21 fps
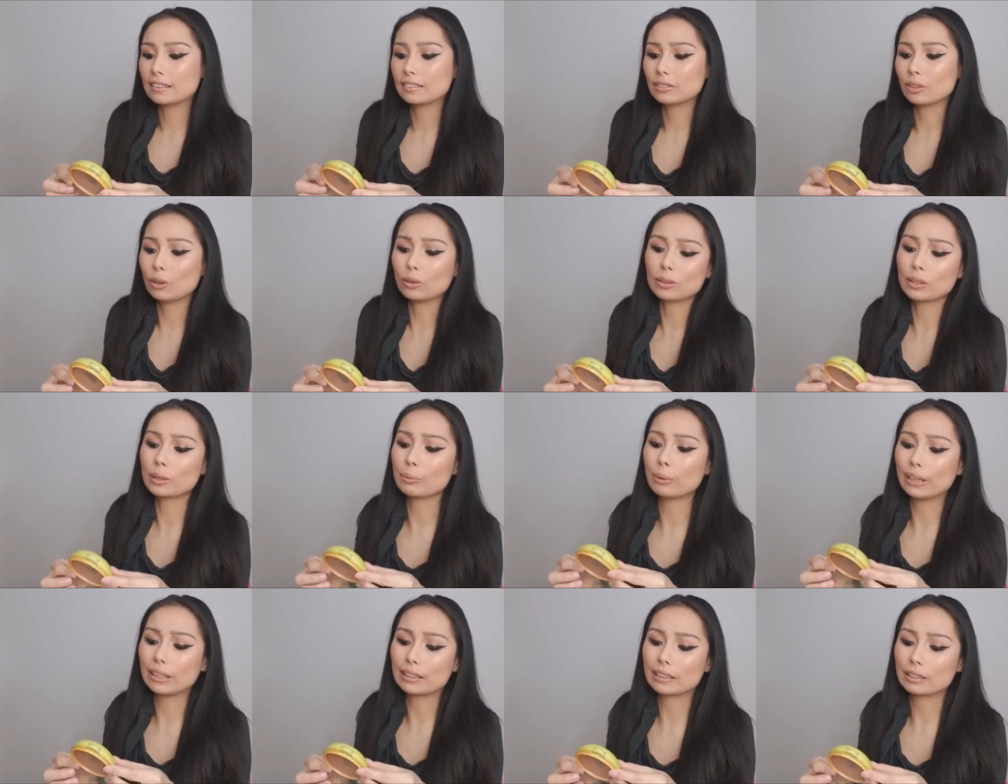the only
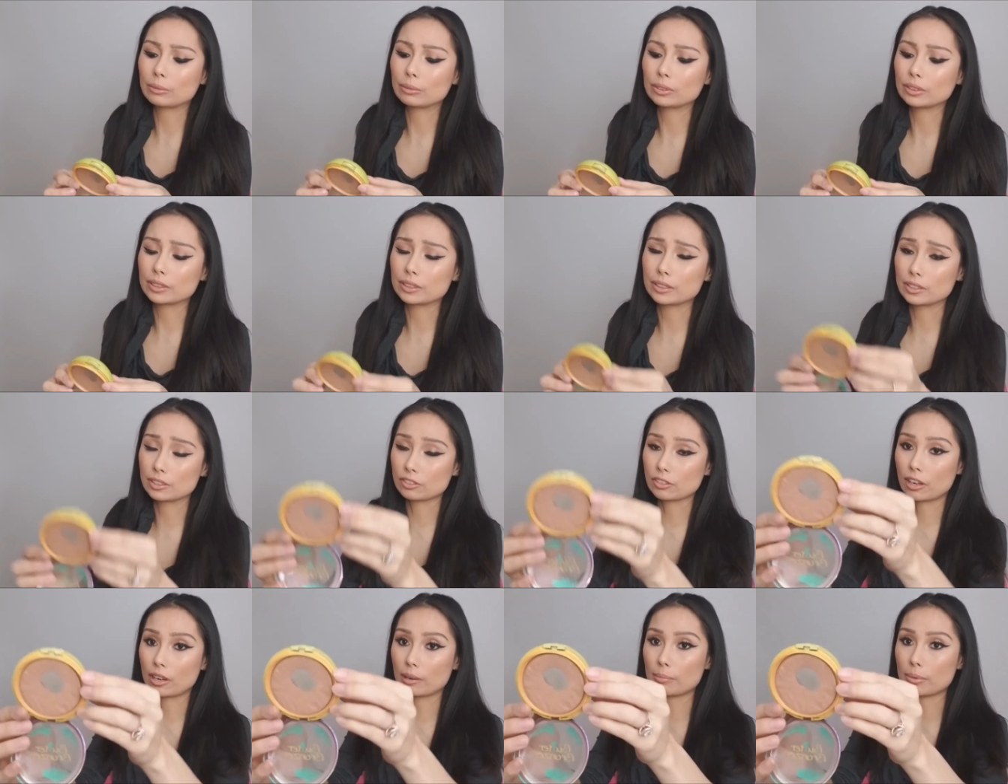way I can really
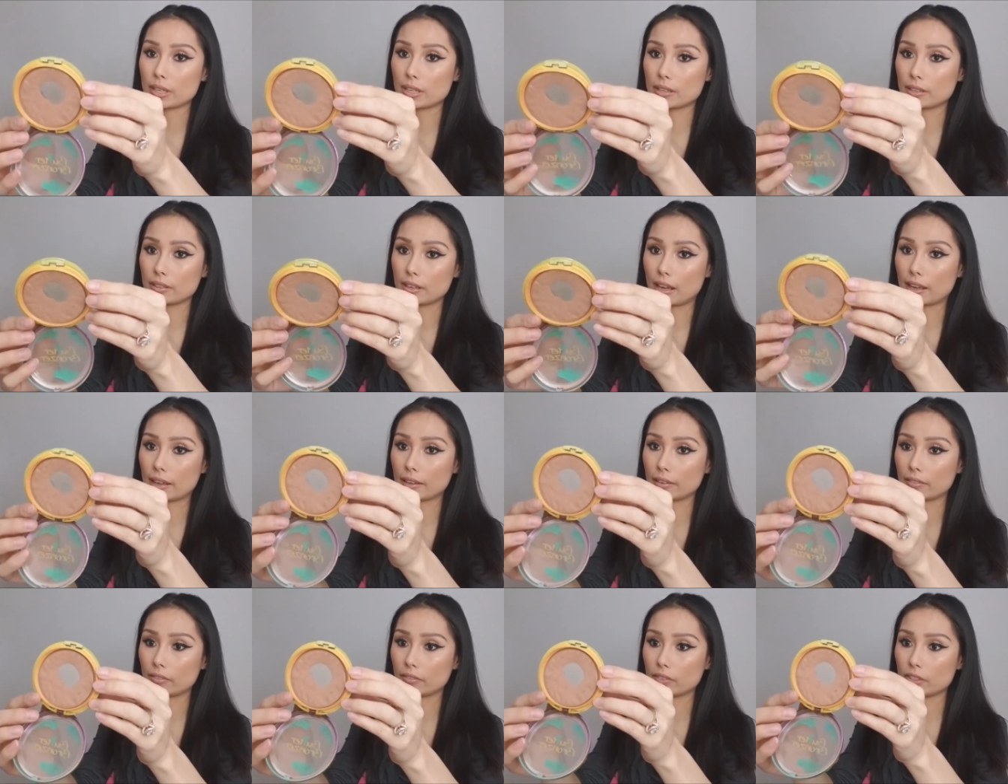describe it. And I
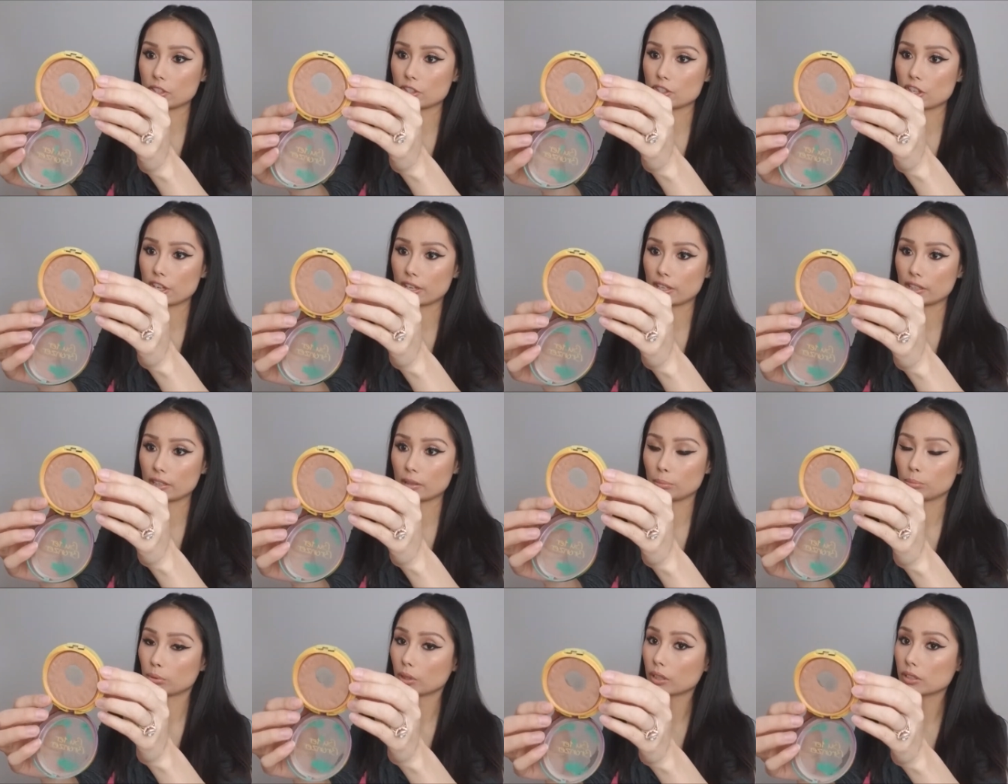have the
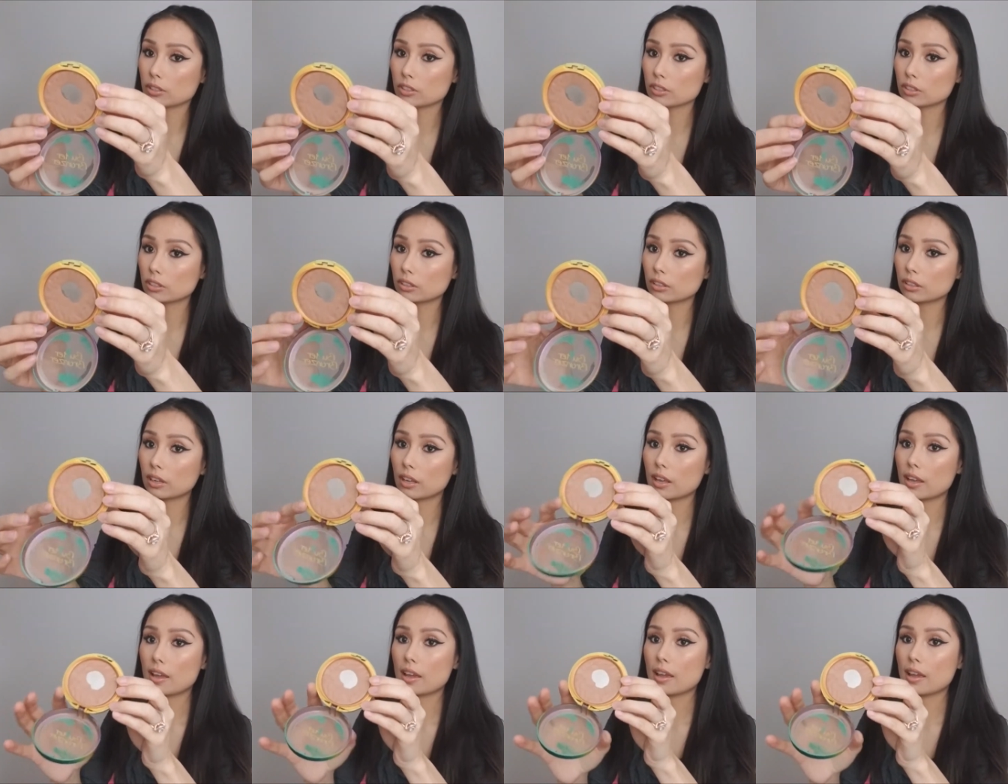shade Bronzer,